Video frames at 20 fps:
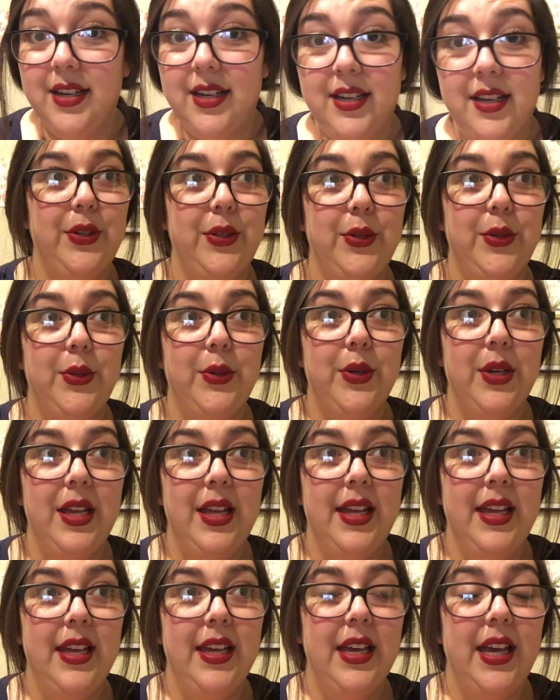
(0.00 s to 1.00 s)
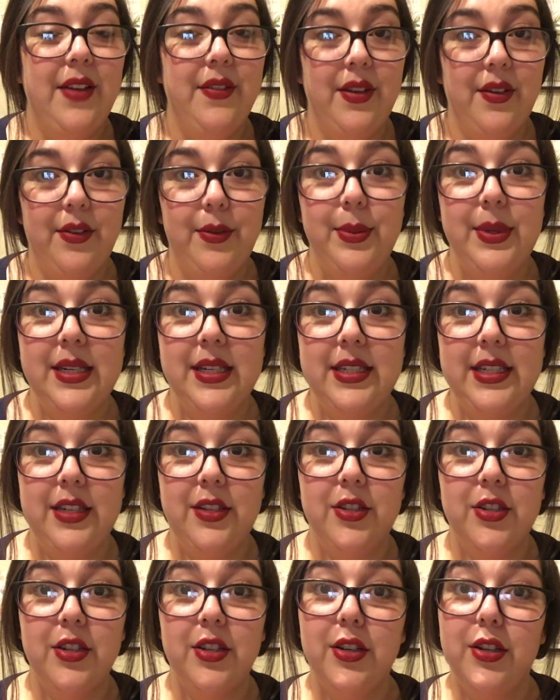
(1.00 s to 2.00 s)
If you have ever been a
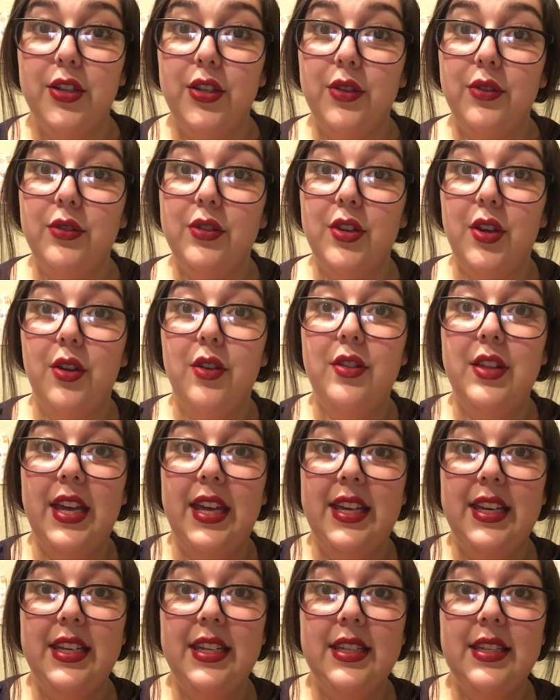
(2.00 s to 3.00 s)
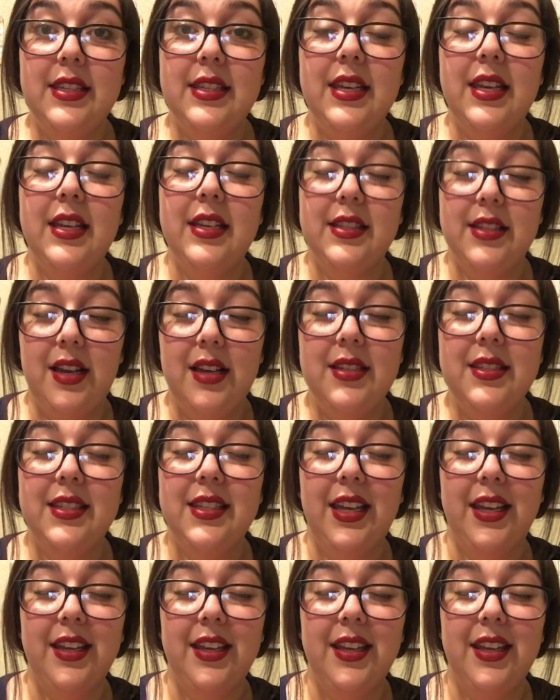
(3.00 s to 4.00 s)
teacher, you know that it is
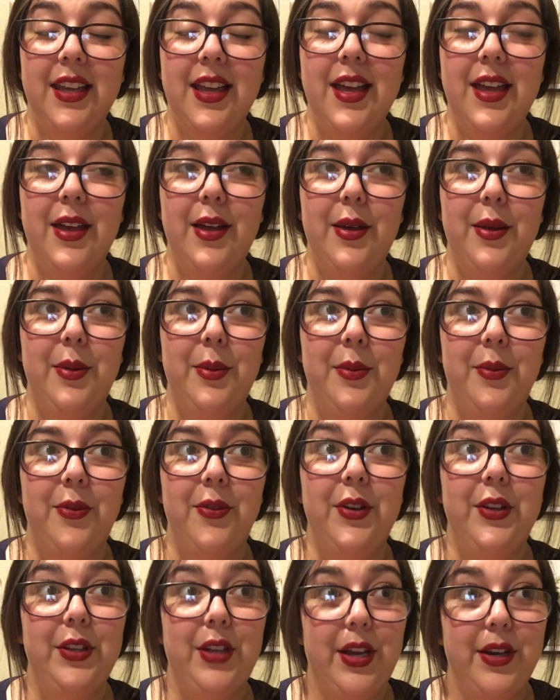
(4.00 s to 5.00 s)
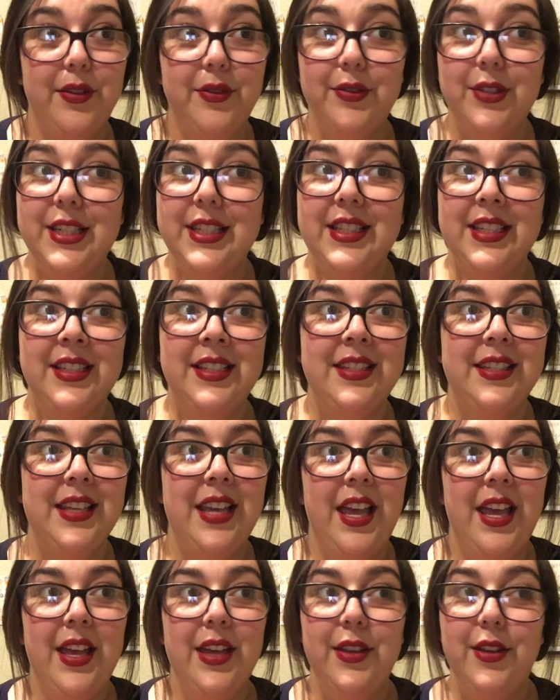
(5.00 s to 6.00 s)
exhausting for a lot of reasons.
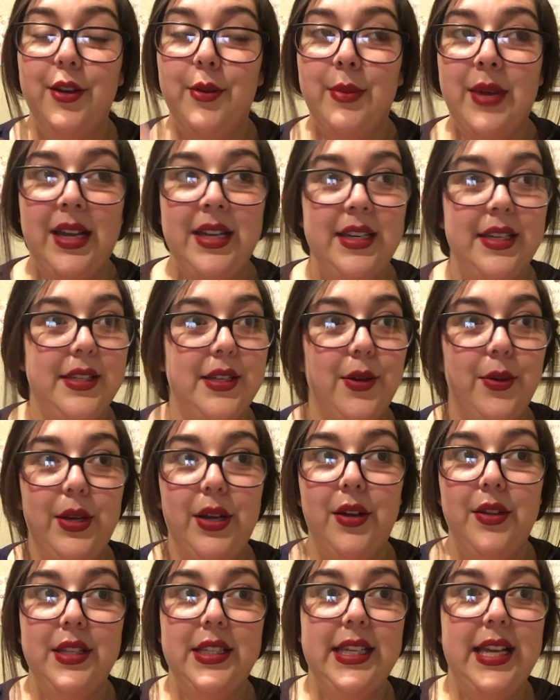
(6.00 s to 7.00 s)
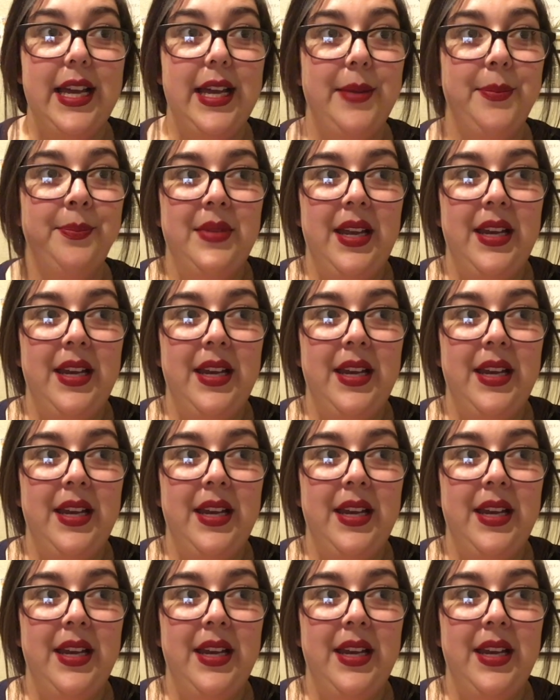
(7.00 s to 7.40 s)
Your mind is going all the time.